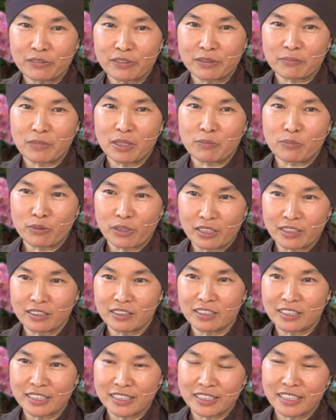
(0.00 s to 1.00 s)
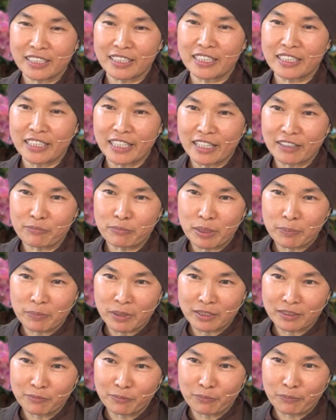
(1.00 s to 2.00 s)
when my brother is taking care of my
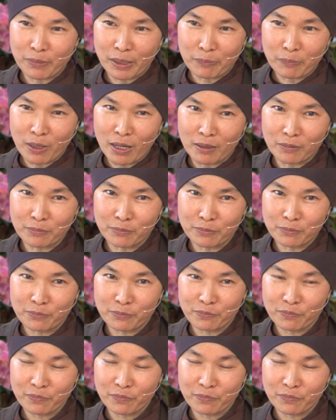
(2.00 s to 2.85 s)
mom,